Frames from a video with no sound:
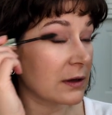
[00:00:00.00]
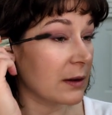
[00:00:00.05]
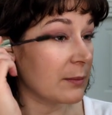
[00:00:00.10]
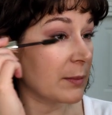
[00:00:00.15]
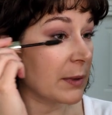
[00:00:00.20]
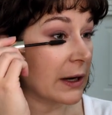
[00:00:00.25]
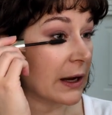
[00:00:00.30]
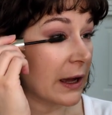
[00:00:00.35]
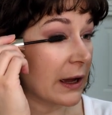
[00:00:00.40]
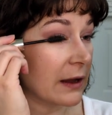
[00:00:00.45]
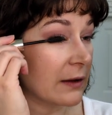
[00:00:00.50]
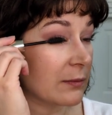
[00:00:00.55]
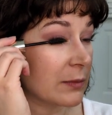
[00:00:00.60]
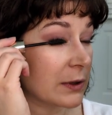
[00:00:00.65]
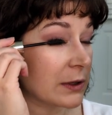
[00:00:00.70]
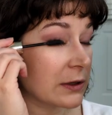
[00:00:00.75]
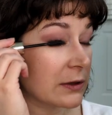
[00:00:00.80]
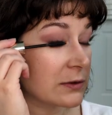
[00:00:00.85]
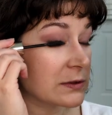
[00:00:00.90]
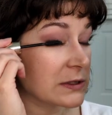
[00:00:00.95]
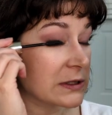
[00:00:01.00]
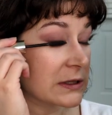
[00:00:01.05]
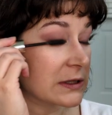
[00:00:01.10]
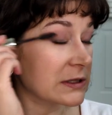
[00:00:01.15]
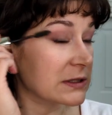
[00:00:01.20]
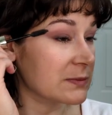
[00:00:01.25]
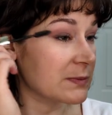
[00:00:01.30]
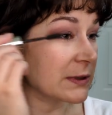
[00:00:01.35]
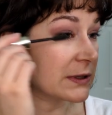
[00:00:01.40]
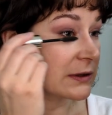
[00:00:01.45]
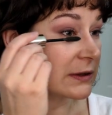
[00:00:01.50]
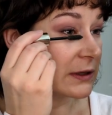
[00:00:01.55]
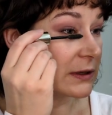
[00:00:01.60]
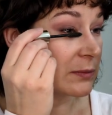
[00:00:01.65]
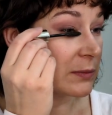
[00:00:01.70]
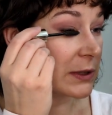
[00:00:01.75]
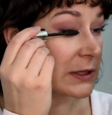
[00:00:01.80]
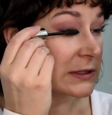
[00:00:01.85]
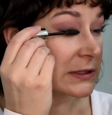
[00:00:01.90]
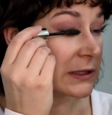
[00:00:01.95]
But I have been using this
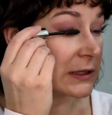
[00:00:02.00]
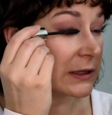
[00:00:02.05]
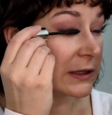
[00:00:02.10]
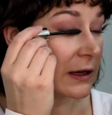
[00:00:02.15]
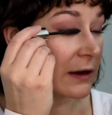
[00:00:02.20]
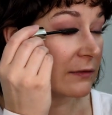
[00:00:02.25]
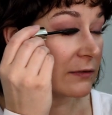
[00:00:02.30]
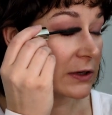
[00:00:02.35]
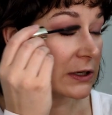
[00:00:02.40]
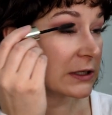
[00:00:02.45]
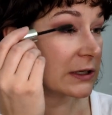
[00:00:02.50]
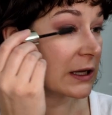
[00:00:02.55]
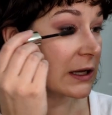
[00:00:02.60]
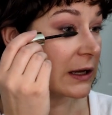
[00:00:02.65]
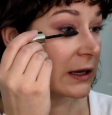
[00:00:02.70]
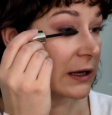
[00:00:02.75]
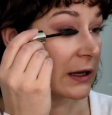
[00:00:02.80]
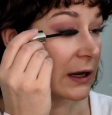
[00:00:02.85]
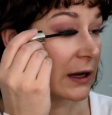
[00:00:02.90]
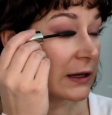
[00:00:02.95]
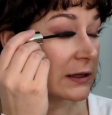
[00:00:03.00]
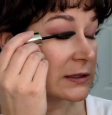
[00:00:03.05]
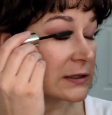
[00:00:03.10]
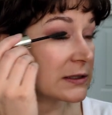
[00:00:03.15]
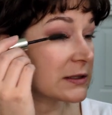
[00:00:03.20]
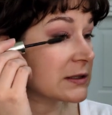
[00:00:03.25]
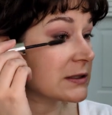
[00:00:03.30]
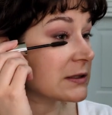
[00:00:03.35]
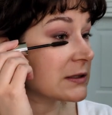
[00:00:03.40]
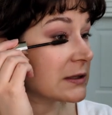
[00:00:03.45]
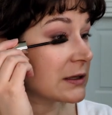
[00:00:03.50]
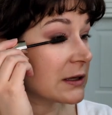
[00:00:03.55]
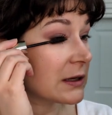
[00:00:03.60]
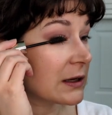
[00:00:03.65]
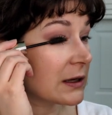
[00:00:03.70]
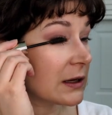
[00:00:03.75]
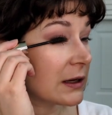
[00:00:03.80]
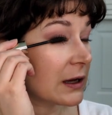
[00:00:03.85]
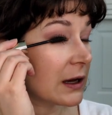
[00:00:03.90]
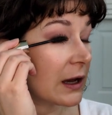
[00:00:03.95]
like basically every day.
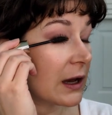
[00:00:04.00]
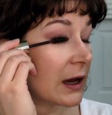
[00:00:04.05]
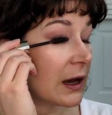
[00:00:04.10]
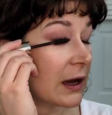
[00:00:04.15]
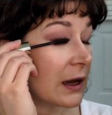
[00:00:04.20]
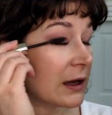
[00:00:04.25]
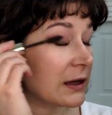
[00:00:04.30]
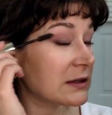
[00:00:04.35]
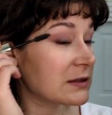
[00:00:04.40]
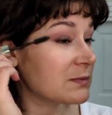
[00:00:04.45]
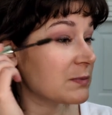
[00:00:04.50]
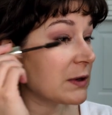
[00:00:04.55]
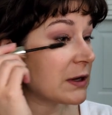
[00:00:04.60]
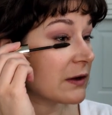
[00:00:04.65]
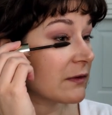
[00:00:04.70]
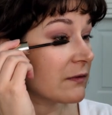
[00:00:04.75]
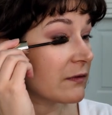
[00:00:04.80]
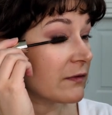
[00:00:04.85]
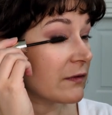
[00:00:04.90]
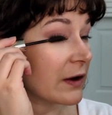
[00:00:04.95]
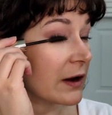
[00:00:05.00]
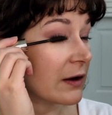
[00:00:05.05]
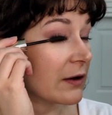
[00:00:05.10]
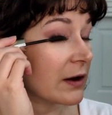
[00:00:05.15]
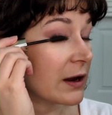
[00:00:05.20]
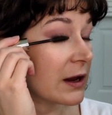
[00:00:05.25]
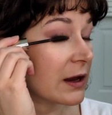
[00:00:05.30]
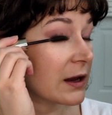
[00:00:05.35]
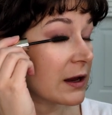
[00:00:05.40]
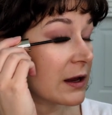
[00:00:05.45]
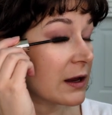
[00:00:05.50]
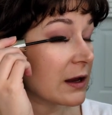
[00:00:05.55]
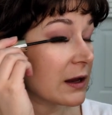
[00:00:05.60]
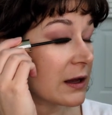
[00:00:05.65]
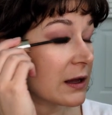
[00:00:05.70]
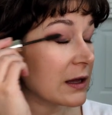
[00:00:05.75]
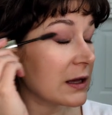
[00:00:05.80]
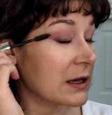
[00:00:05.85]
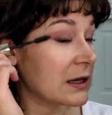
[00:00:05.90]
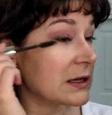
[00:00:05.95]
It's been a very
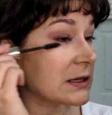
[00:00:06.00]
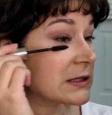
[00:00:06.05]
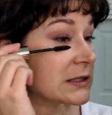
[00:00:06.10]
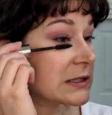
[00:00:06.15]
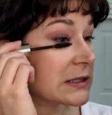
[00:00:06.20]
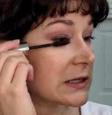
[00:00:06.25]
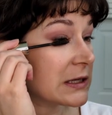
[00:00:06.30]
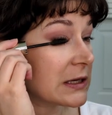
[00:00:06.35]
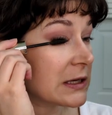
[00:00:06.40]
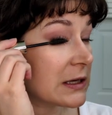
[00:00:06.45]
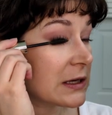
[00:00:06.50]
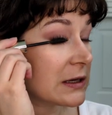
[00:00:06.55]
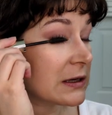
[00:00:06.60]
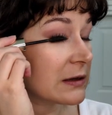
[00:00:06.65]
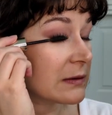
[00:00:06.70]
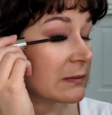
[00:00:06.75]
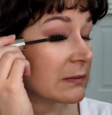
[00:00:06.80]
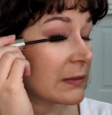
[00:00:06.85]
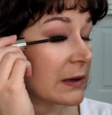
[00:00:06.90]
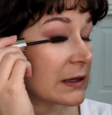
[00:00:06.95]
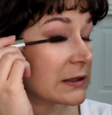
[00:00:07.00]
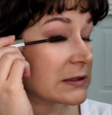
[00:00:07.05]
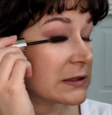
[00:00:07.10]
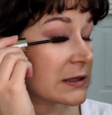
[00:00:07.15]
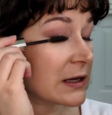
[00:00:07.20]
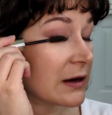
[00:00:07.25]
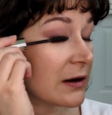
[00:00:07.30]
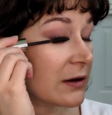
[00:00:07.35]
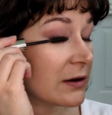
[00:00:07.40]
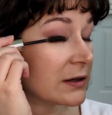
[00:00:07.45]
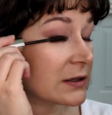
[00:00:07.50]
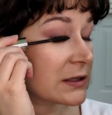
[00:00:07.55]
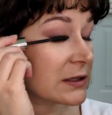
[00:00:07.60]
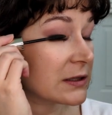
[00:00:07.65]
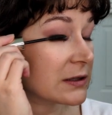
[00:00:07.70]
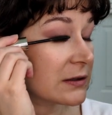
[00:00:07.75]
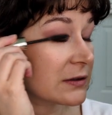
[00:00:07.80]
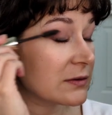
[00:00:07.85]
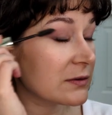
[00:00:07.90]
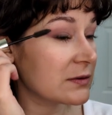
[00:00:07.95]
easy mascara to
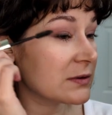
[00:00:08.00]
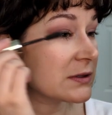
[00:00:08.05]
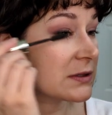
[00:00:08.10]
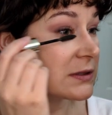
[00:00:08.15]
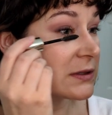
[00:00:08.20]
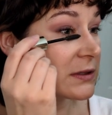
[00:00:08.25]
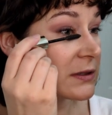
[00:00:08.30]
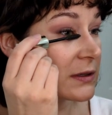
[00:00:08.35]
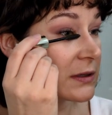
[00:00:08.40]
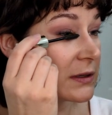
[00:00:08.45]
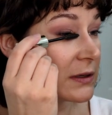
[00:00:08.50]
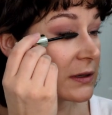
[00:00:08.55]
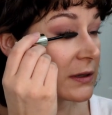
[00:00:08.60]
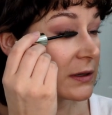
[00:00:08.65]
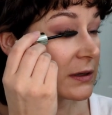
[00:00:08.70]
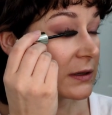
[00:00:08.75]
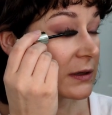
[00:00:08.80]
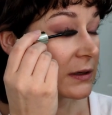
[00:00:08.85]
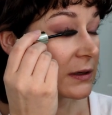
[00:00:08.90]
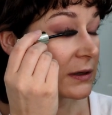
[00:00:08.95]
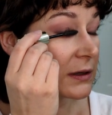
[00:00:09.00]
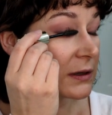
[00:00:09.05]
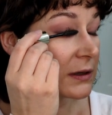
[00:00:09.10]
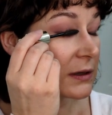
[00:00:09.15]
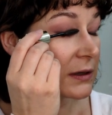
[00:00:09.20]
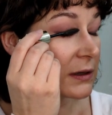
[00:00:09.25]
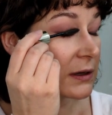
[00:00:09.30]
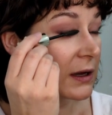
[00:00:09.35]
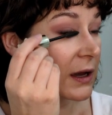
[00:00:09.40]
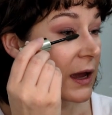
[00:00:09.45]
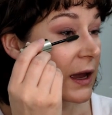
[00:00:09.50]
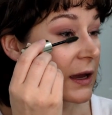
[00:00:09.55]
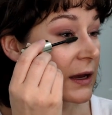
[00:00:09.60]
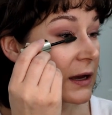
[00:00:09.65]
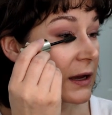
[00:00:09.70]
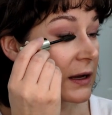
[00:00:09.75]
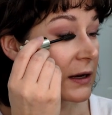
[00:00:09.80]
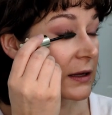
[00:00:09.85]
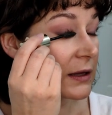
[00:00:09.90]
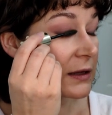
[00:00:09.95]
use and
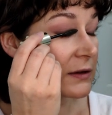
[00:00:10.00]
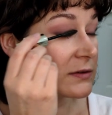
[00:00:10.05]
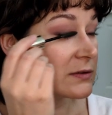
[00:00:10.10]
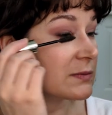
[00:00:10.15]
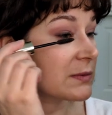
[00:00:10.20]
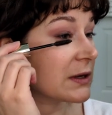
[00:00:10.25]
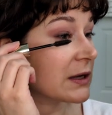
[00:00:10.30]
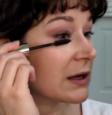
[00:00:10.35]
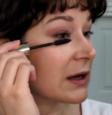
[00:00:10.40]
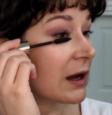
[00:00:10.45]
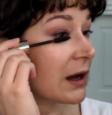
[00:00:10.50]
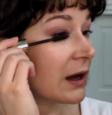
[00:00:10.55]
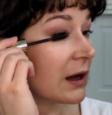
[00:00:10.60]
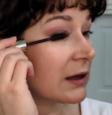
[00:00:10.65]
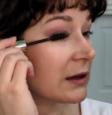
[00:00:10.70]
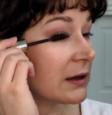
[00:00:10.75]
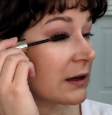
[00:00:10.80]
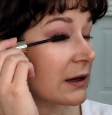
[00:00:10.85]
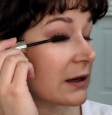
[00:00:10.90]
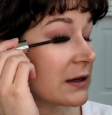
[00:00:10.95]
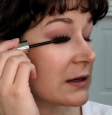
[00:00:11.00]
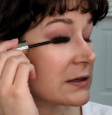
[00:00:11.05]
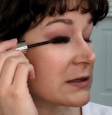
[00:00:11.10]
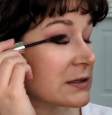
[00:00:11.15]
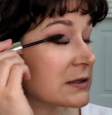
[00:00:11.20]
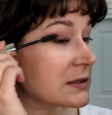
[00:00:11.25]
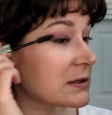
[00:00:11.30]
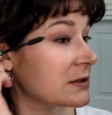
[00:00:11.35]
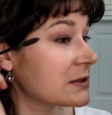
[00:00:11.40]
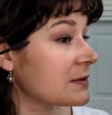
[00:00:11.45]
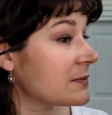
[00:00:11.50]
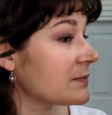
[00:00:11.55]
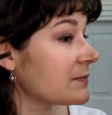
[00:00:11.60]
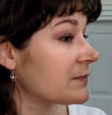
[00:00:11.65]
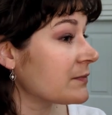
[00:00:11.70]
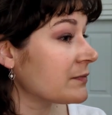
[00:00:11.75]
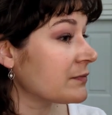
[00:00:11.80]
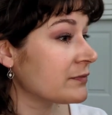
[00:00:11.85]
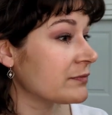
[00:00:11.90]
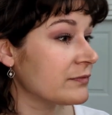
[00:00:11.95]
kind of gives me a nice
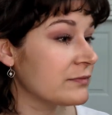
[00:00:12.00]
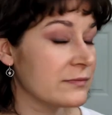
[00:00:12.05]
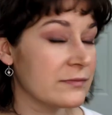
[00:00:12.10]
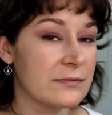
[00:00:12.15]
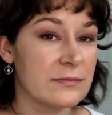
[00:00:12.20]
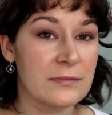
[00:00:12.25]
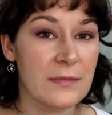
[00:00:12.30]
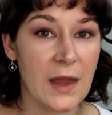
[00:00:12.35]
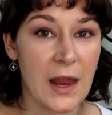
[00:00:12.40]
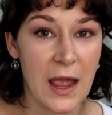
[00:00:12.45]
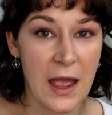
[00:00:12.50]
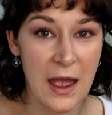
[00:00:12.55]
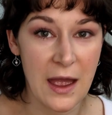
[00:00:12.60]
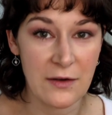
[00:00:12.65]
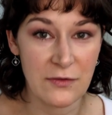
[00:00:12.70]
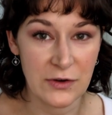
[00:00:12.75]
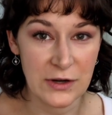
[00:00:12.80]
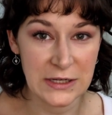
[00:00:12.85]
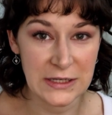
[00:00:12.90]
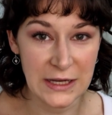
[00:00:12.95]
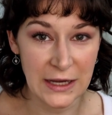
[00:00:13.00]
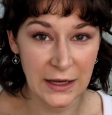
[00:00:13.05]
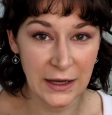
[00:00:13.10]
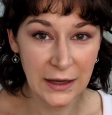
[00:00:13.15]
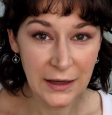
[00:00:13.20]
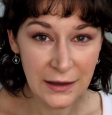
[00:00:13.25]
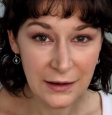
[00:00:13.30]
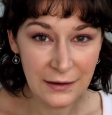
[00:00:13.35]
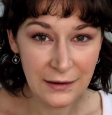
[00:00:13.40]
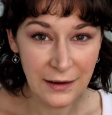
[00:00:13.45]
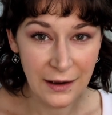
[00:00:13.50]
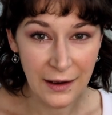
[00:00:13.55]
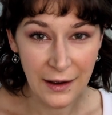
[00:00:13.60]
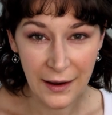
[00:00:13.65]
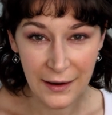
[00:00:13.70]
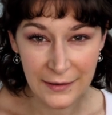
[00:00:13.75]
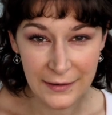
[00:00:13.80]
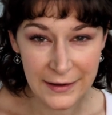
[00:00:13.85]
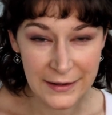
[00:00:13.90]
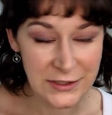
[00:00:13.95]
everyday
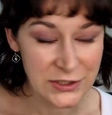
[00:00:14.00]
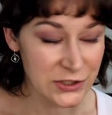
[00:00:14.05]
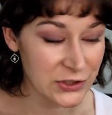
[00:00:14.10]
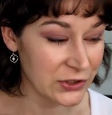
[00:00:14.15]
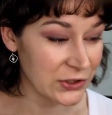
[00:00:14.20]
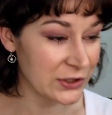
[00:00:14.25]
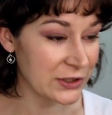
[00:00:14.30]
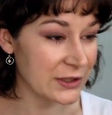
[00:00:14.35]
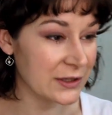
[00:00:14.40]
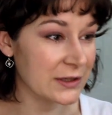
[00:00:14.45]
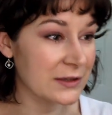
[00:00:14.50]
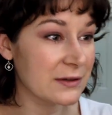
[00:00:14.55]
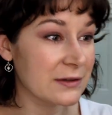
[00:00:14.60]
eyelash look.